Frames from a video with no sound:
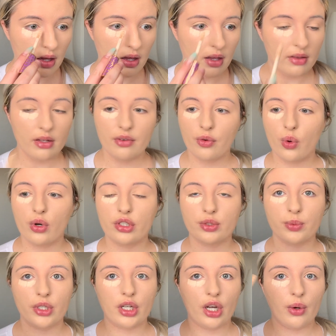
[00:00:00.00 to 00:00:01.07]
And then, of course,
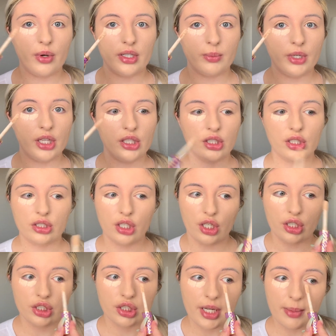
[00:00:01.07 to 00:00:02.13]
we're going to go in with
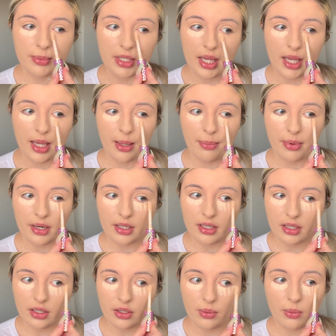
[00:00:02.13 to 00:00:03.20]
Tarte Shape Tape. I need
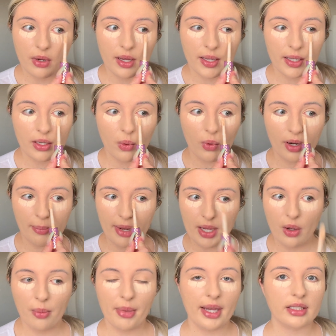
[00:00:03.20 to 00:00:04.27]
a new one. Or I might
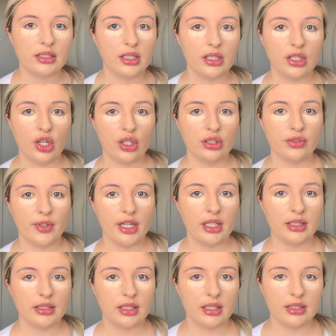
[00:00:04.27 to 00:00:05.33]
go back to the NARS
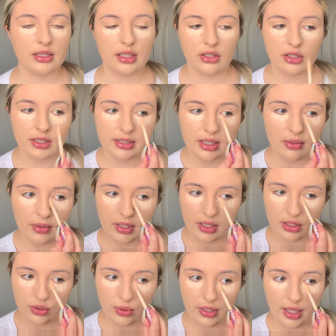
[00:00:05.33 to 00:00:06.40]
Radiance Concealer because I really
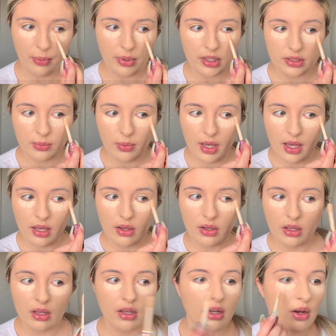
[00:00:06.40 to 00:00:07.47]
enjoyed that one as well.
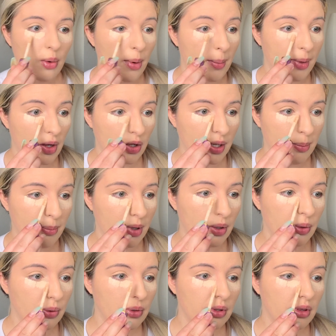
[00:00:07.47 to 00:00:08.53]
Maybe I'll get
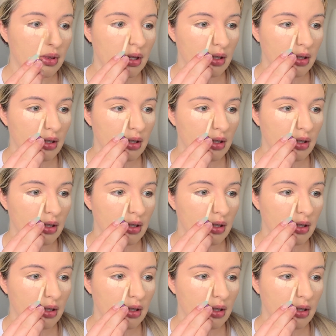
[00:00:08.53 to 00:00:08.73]
both.